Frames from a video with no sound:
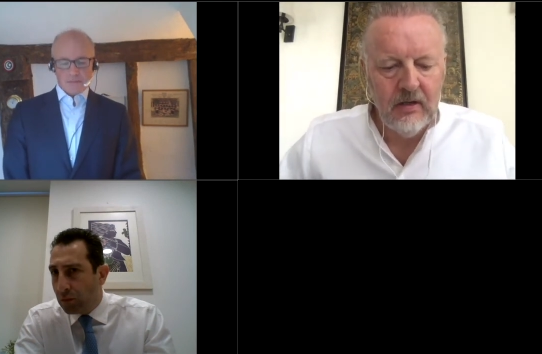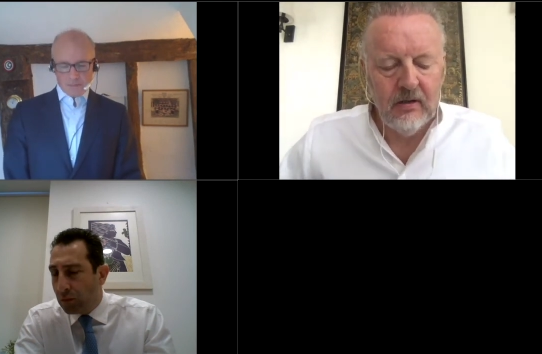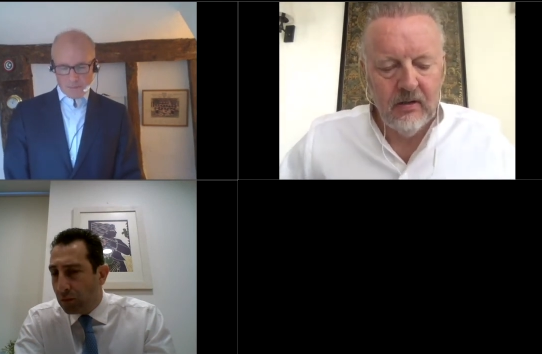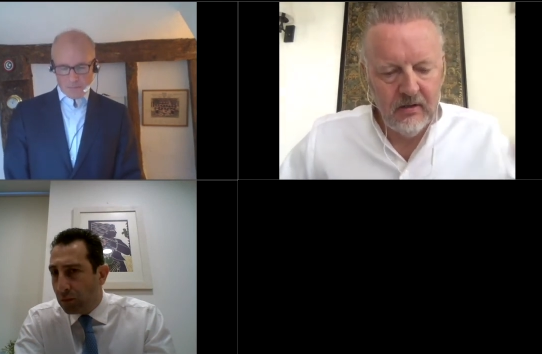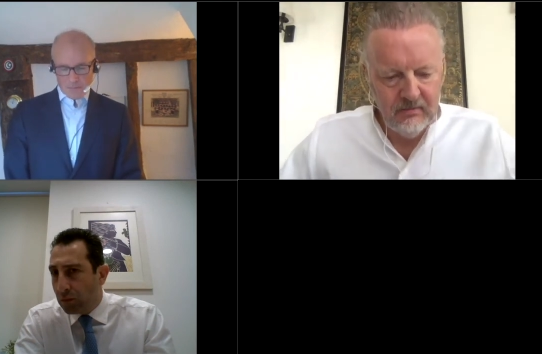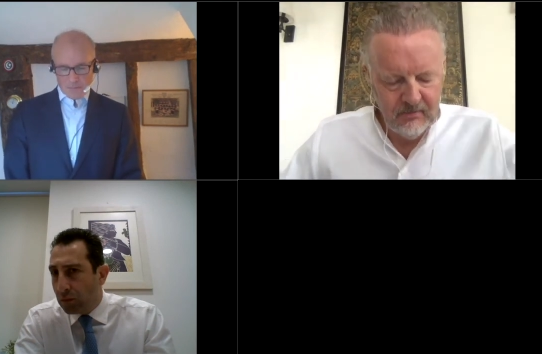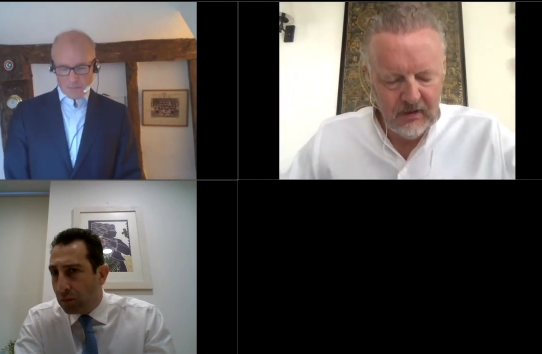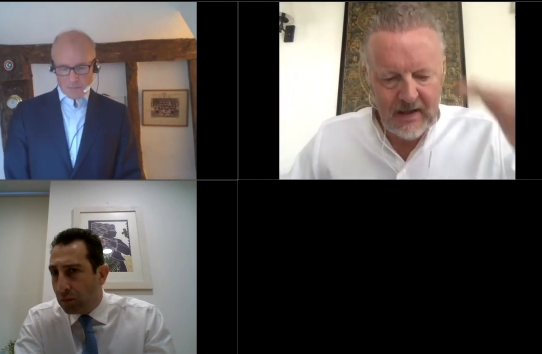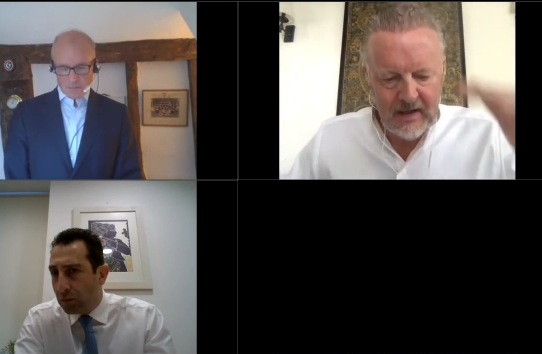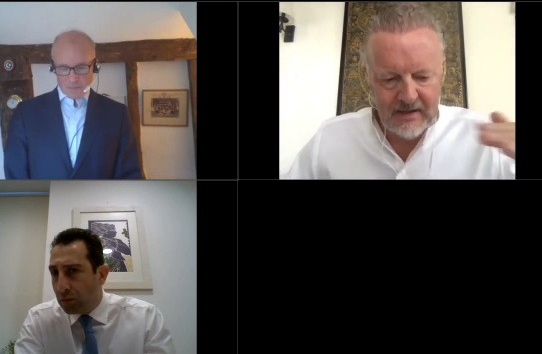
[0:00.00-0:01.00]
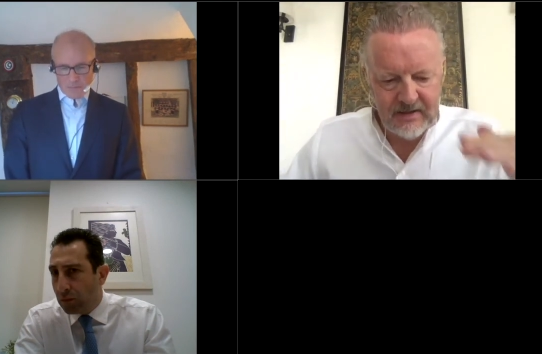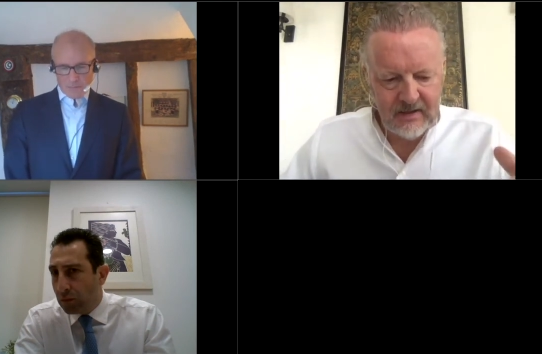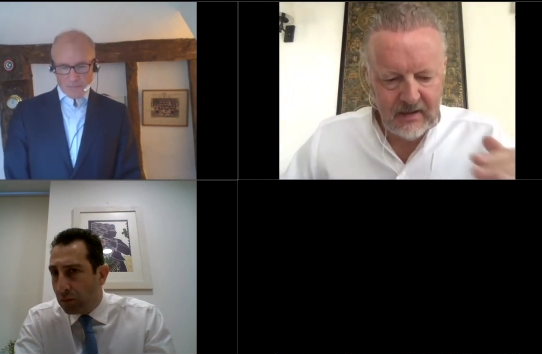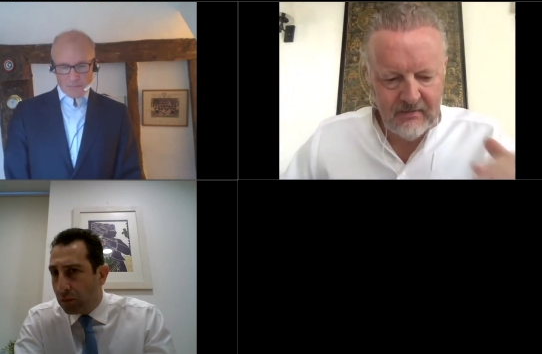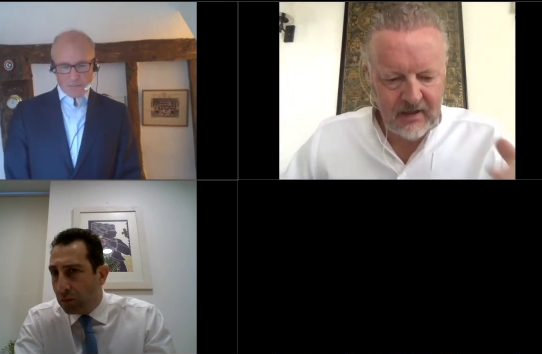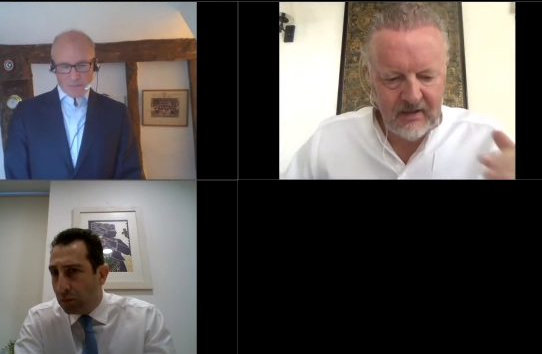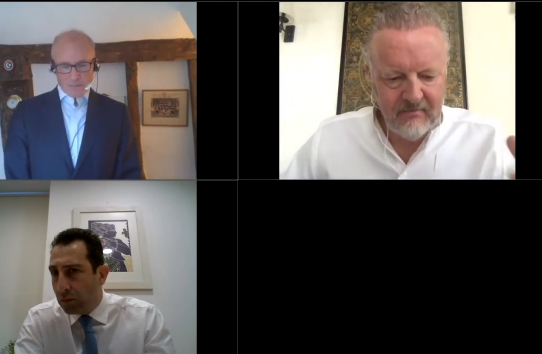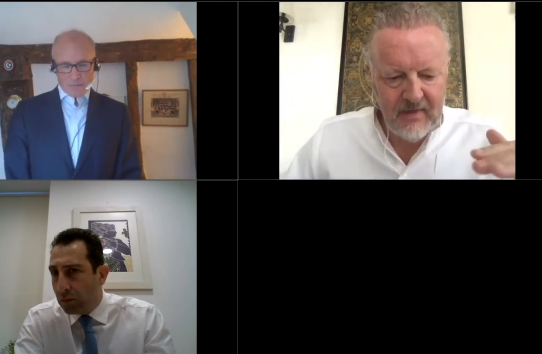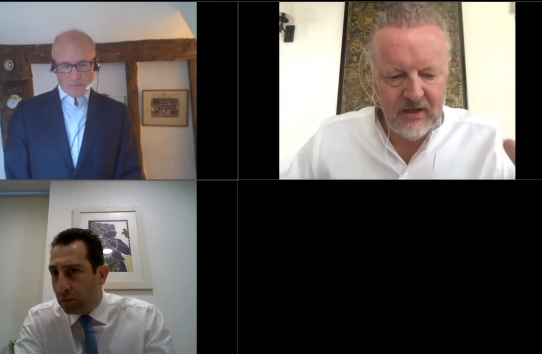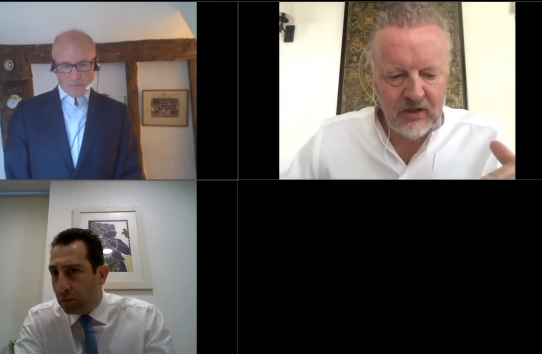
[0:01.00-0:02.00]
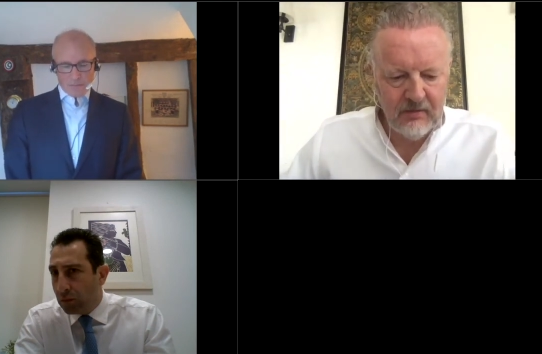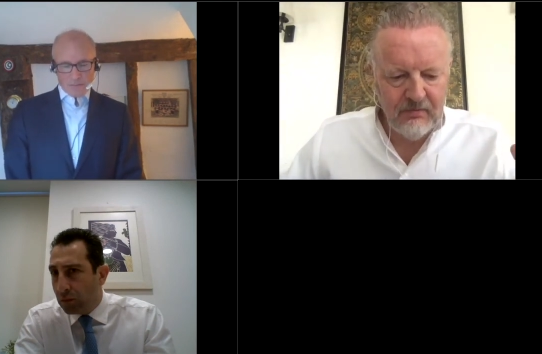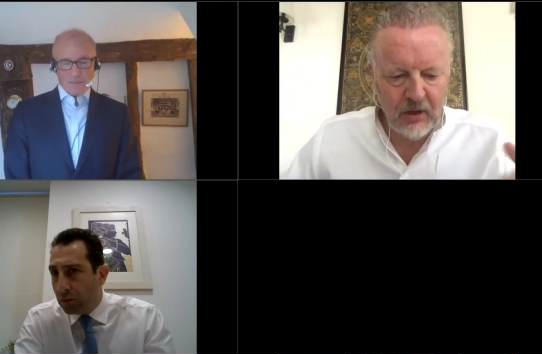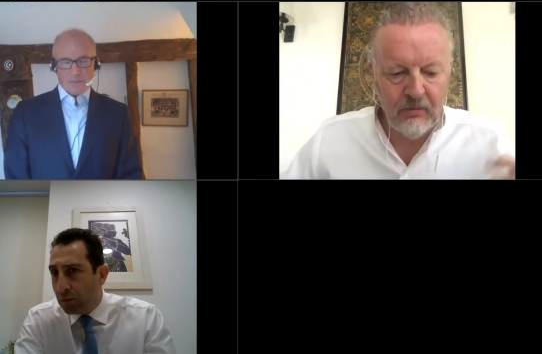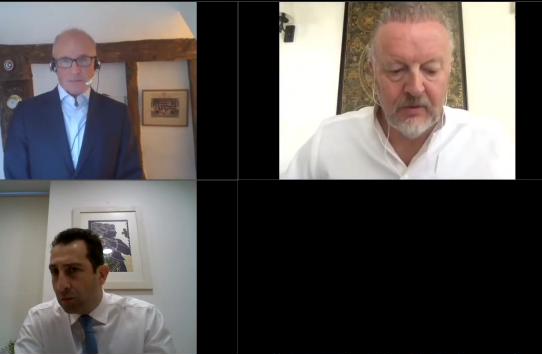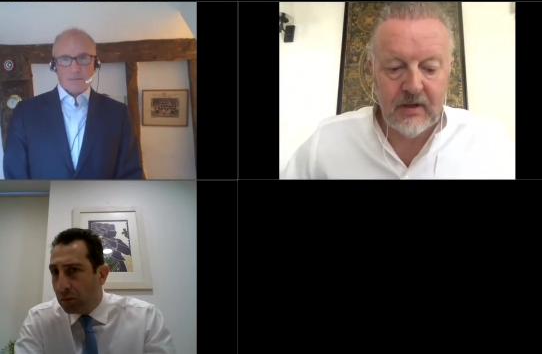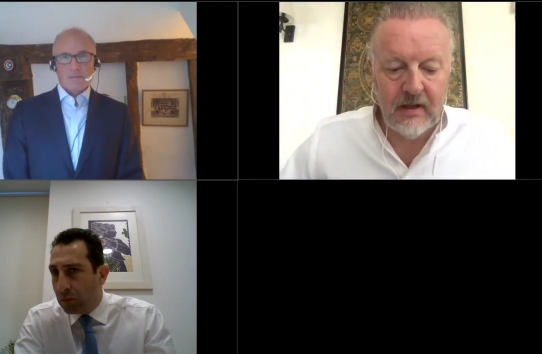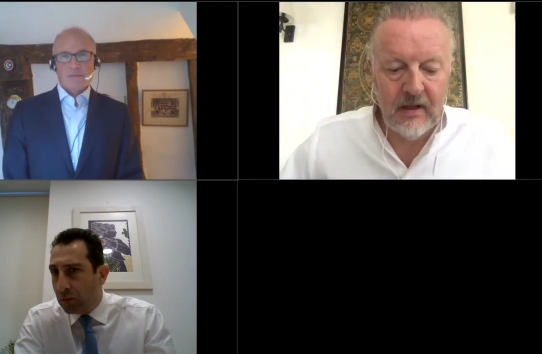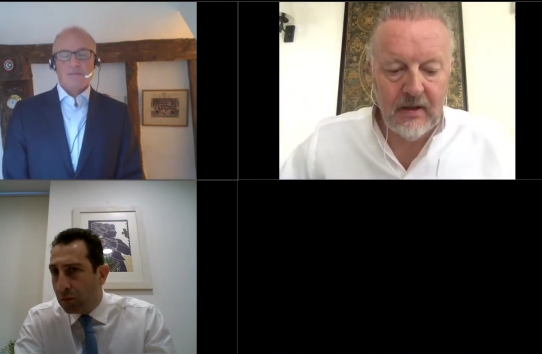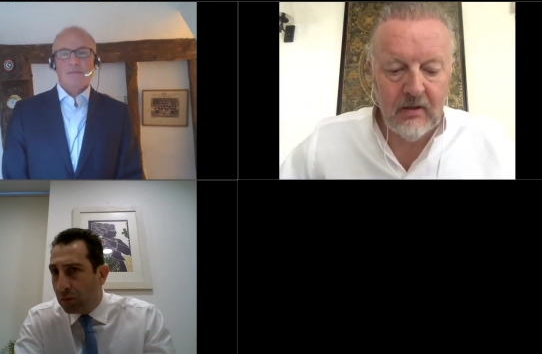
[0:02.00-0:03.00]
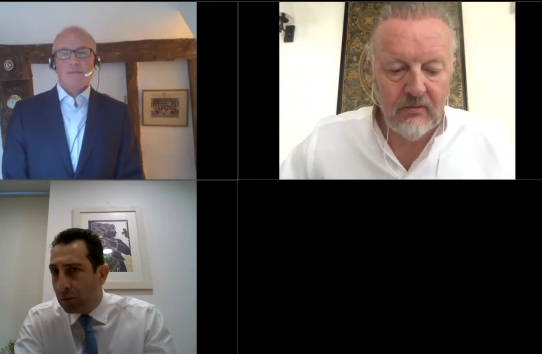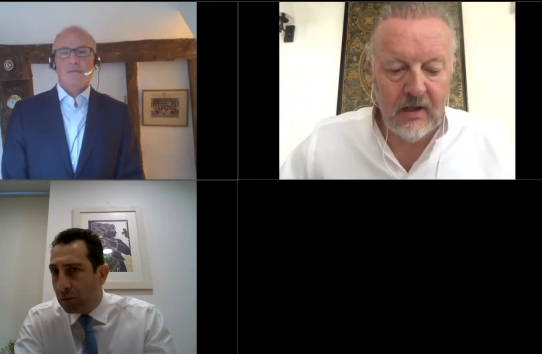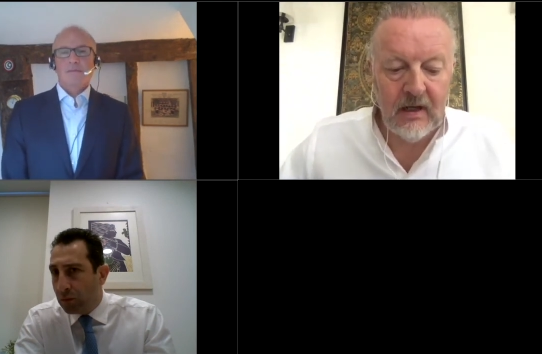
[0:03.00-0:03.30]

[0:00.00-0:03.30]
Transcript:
Speaker 1: your last um, kind of major point was uh, that